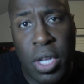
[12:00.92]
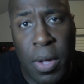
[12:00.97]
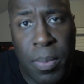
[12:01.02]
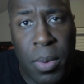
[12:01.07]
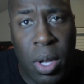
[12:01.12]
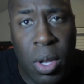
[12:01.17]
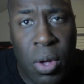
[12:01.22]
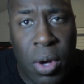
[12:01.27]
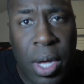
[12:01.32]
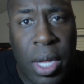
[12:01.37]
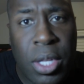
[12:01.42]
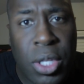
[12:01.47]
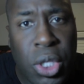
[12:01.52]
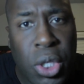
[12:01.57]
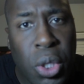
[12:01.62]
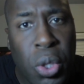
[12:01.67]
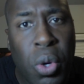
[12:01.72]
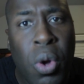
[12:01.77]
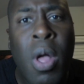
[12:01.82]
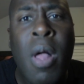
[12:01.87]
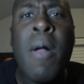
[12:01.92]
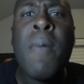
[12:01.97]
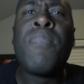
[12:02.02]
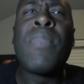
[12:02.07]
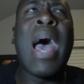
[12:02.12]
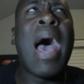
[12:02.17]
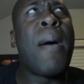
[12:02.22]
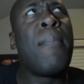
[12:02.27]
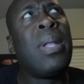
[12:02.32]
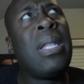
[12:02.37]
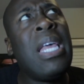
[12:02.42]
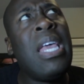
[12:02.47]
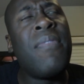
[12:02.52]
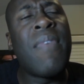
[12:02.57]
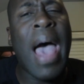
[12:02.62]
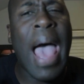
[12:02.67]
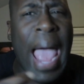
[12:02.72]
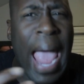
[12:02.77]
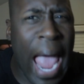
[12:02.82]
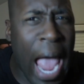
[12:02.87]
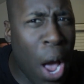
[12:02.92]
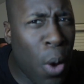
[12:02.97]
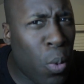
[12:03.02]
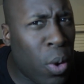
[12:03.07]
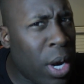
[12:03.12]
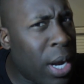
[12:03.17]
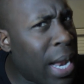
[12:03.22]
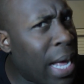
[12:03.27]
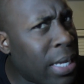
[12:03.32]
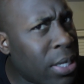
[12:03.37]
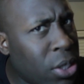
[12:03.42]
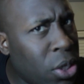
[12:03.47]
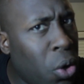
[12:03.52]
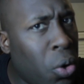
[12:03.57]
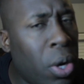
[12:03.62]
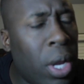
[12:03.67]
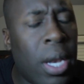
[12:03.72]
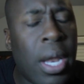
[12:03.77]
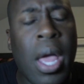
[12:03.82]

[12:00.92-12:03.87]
something to look into. I believe I had one and I sold it.